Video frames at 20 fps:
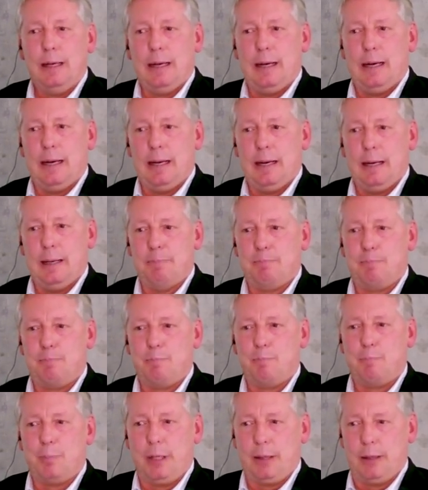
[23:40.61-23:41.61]

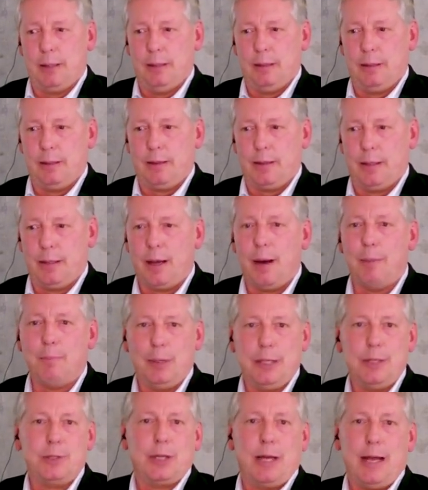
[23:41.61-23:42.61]
But the
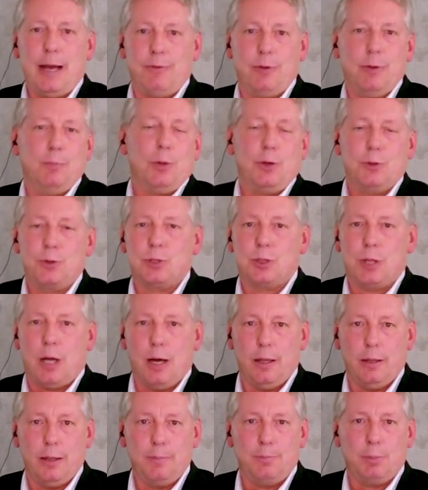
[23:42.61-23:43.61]
companies that have the most
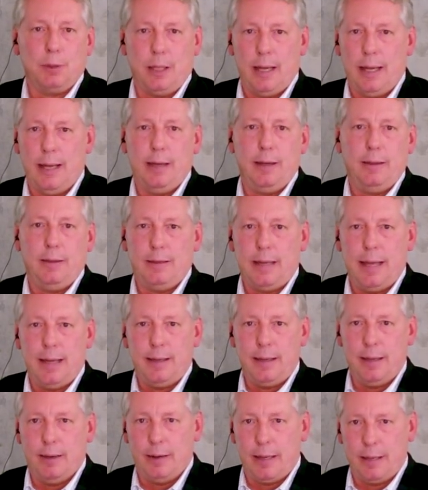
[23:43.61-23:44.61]
solid plan
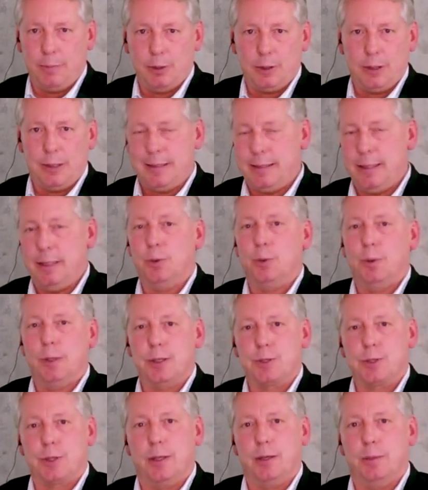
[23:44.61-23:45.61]
and are able to
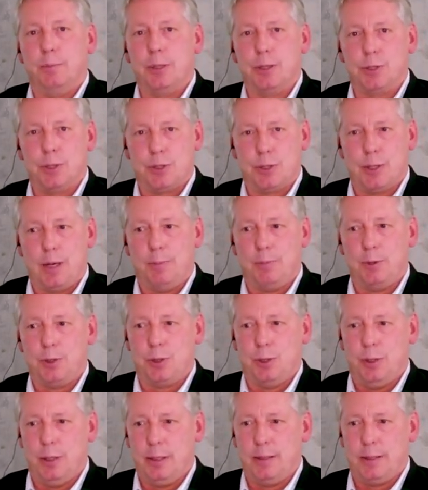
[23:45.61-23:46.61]
de-risk their business
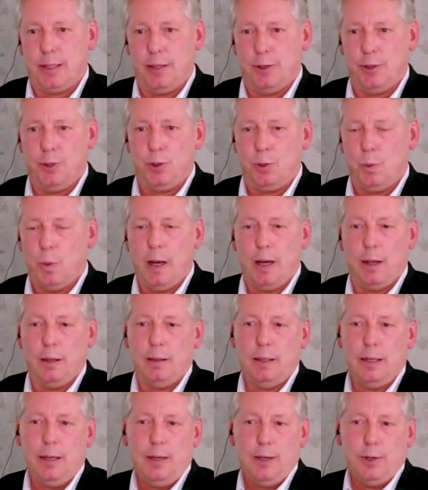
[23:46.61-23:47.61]
opportunity tend to do
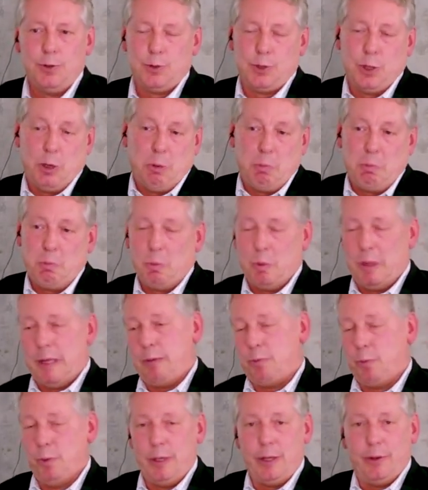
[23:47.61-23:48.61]
well. So
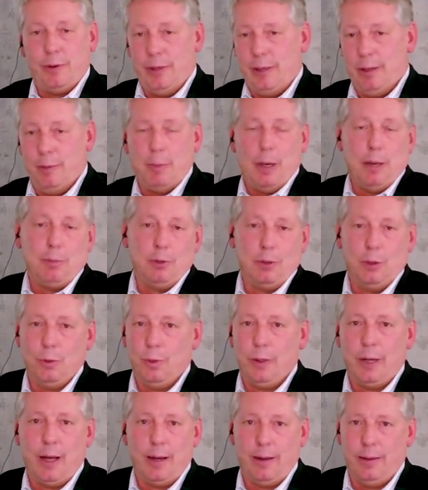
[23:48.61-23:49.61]
we're either in a bubble or
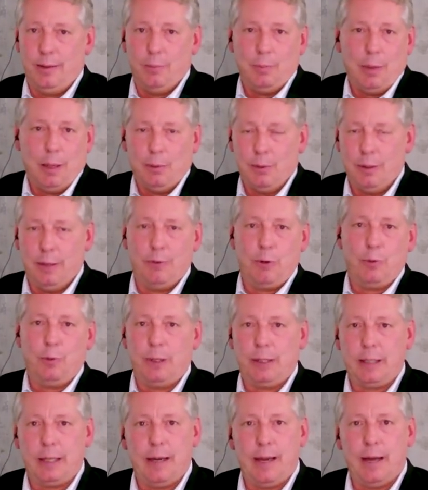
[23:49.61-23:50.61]
we're not in the bubble.
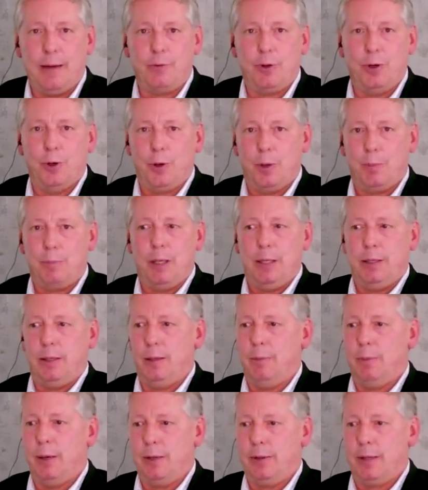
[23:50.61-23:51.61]
Everyone can have their own
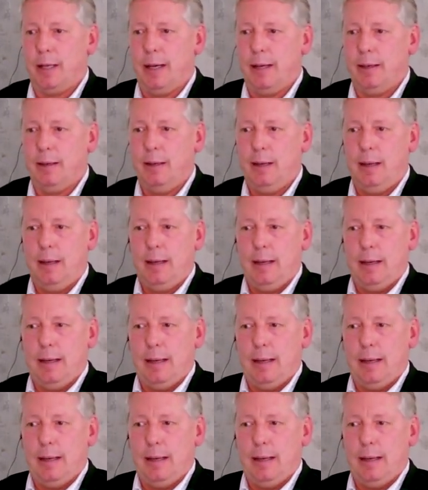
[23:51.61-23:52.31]
opinion about that.